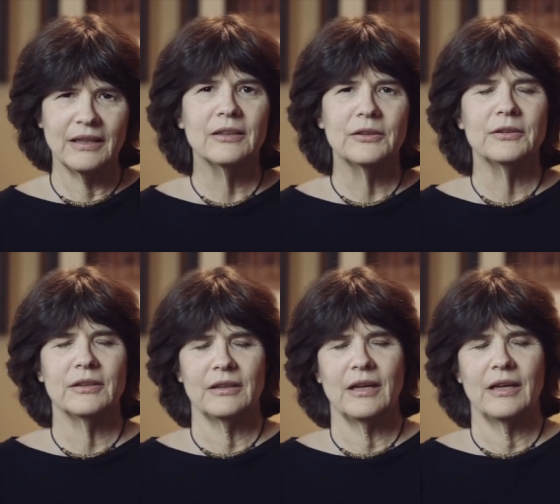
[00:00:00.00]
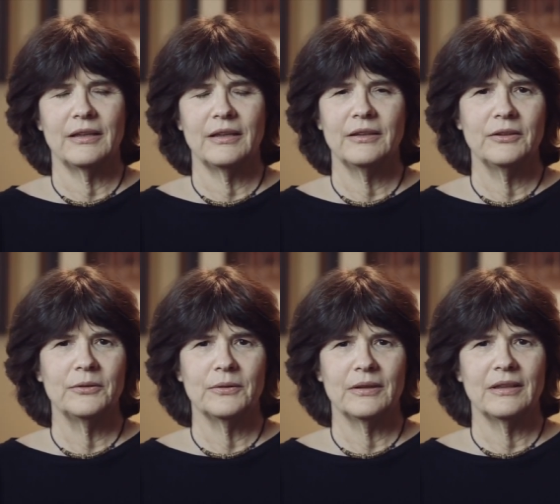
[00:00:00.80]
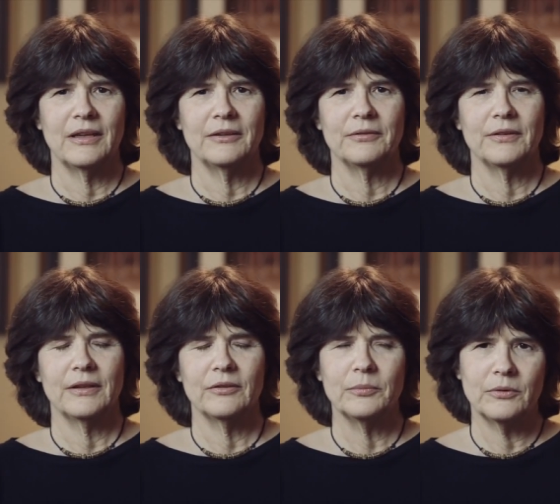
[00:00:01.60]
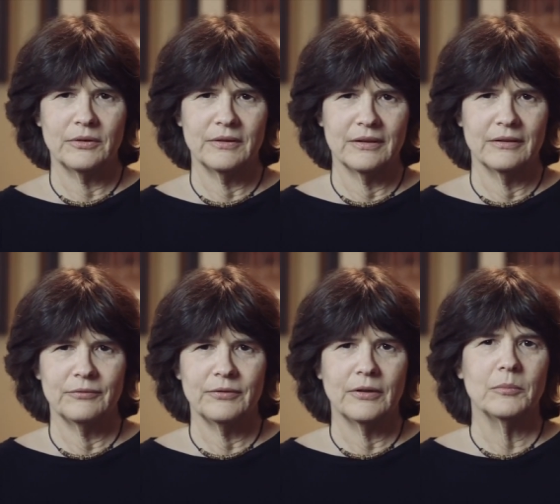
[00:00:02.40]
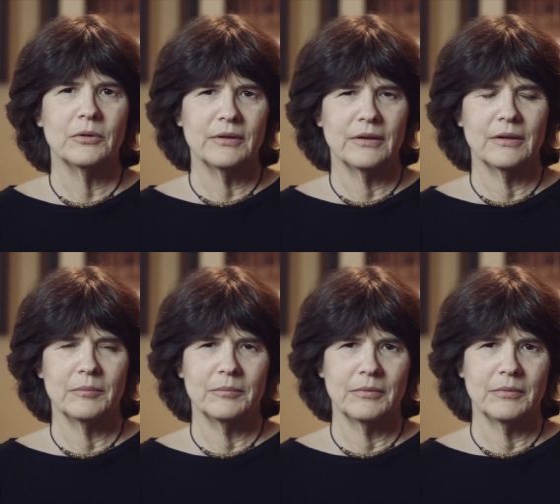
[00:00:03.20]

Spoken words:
he learned a lot. He knew a lot of things, far more than